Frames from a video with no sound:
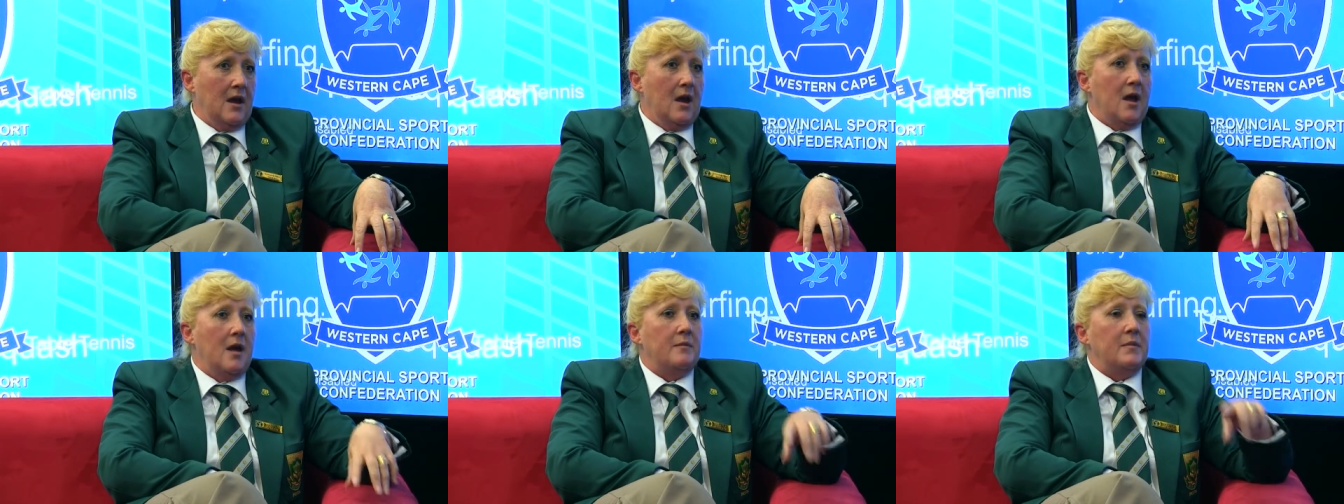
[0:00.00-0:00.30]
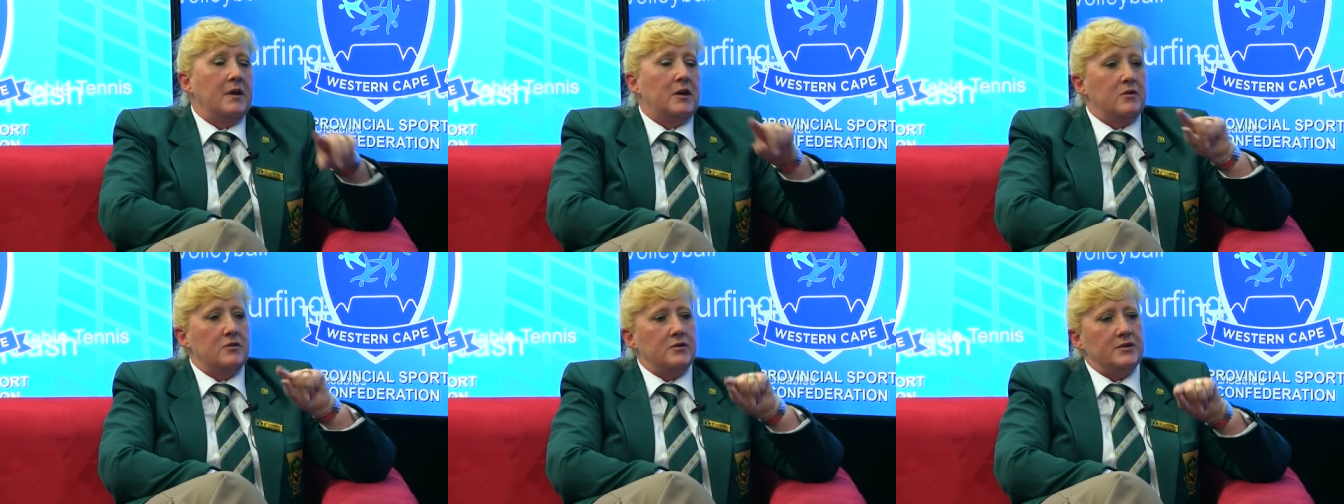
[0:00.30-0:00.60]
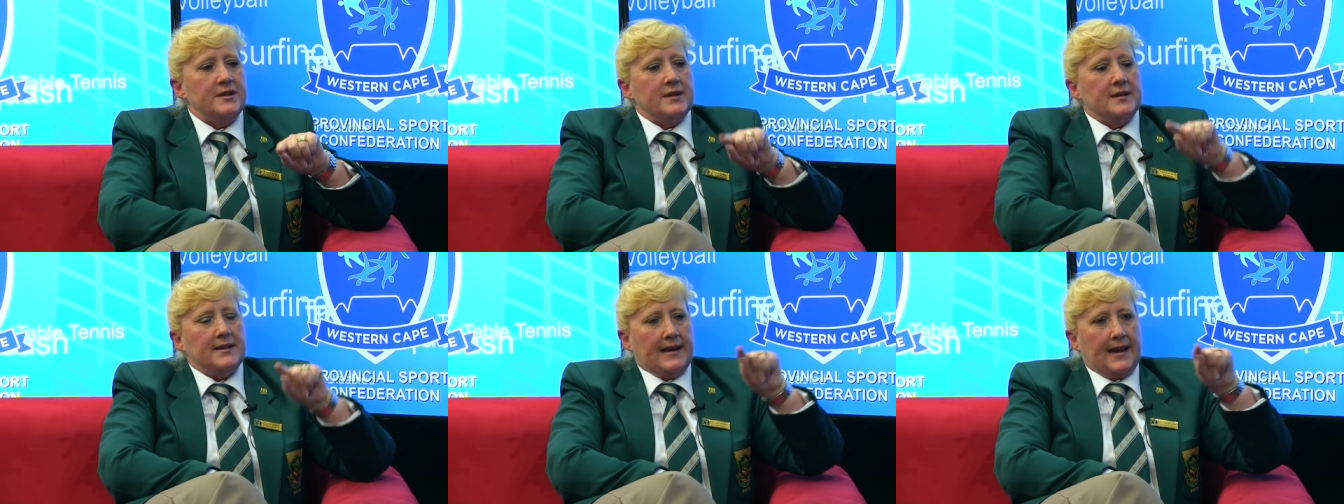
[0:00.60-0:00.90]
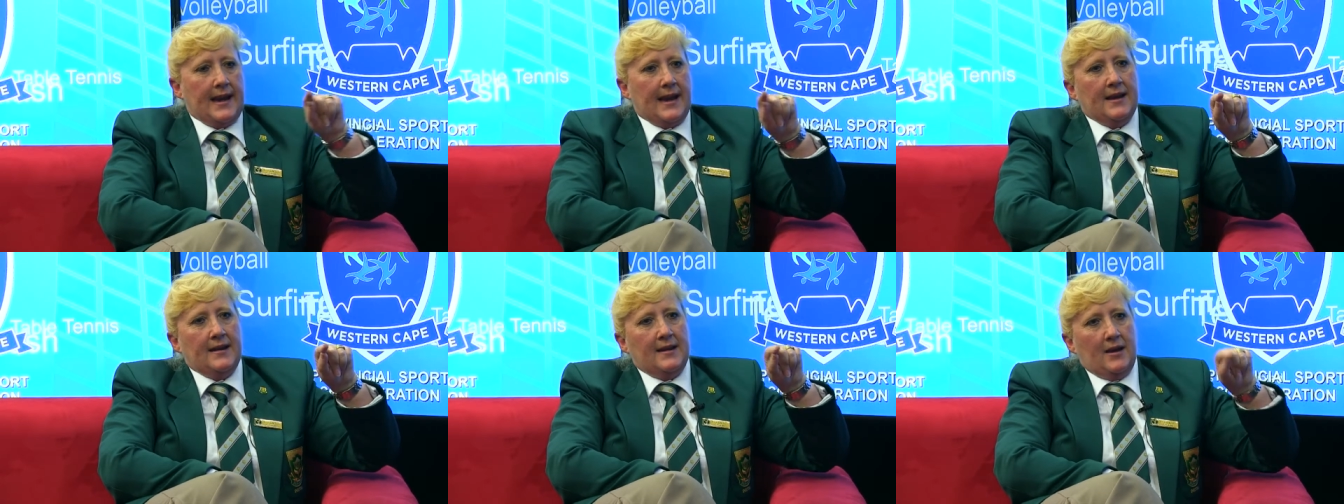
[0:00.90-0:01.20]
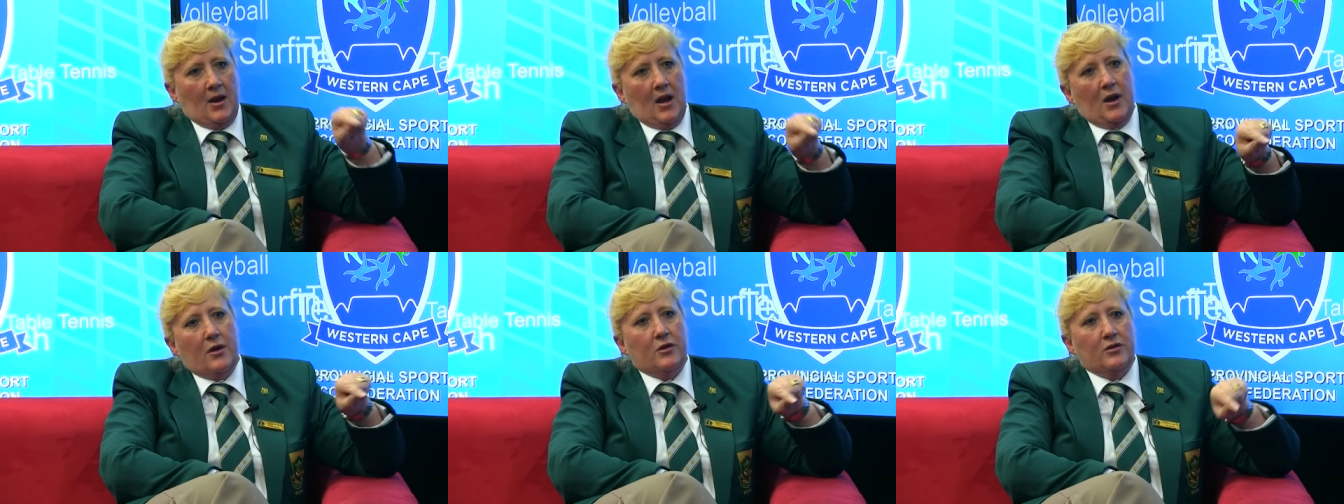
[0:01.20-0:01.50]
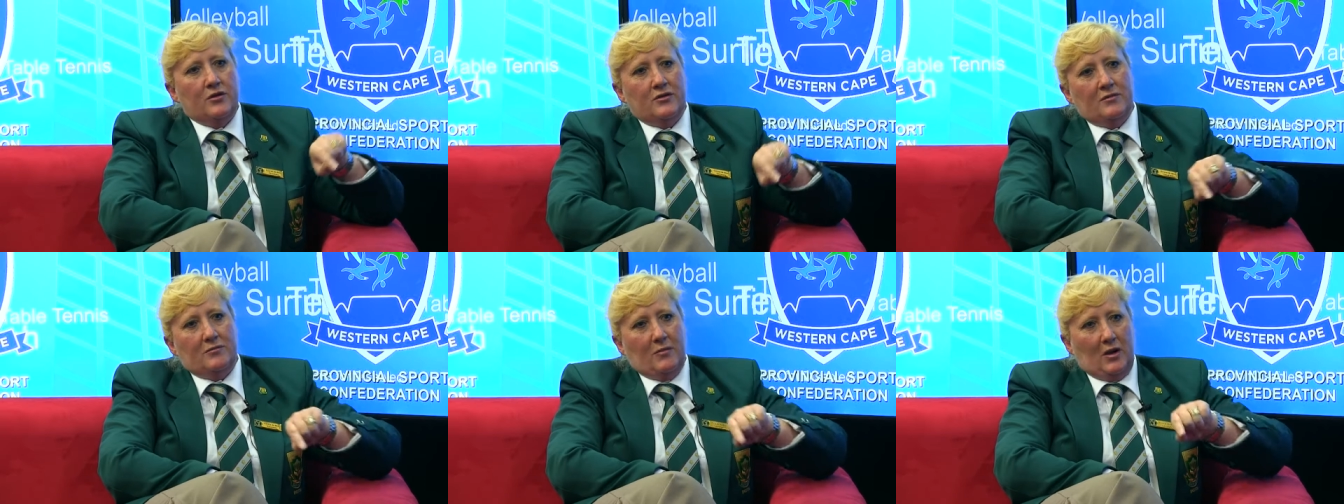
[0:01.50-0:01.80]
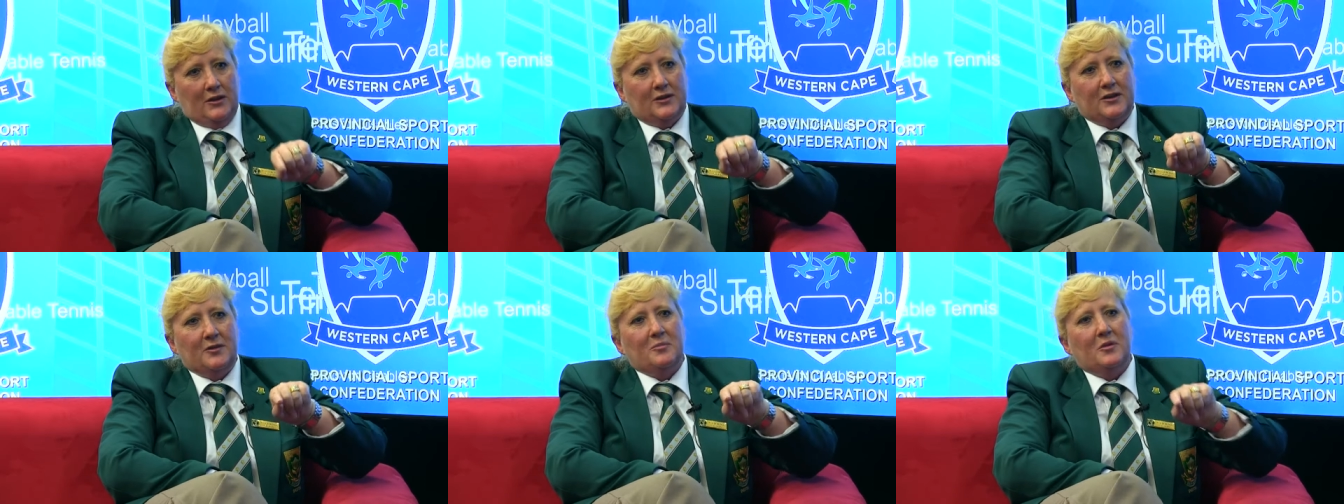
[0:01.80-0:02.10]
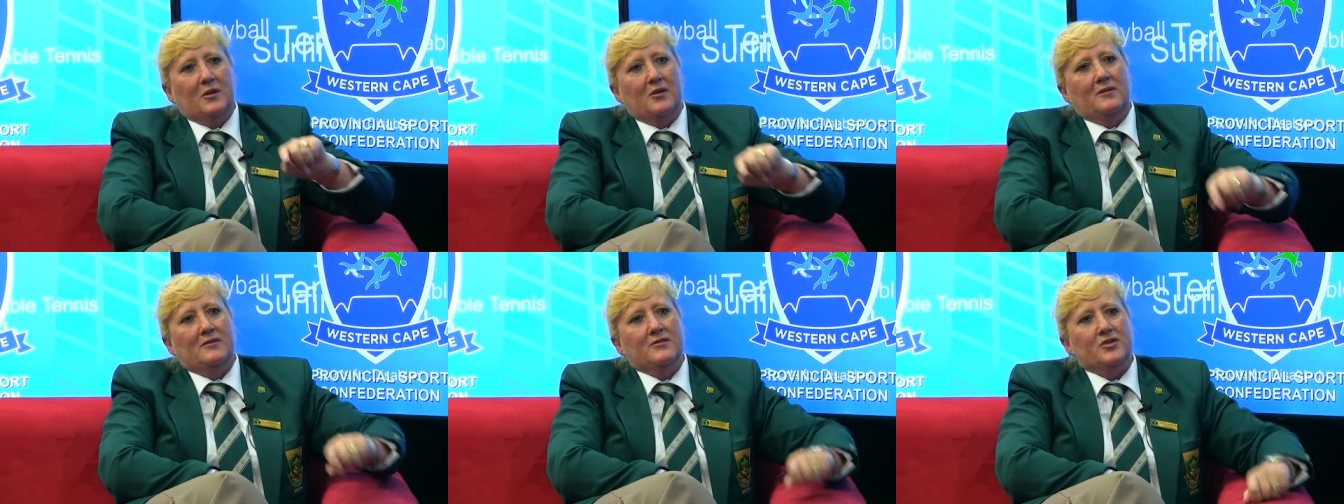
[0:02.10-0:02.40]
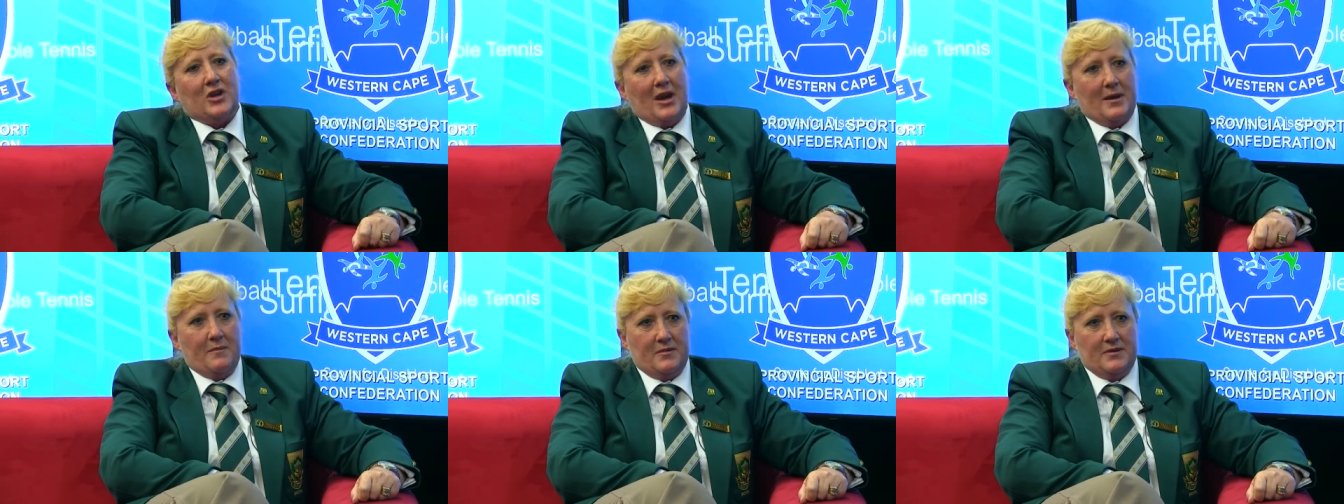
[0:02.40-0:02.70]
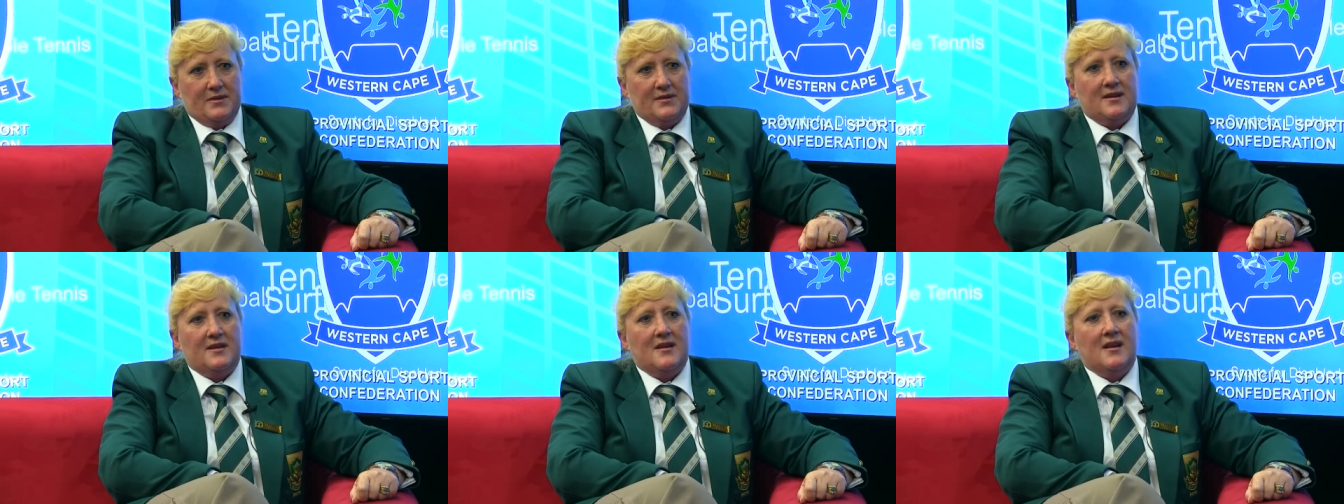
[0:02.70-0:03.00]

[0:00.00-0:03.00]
Okay. because it can load multiple chambers.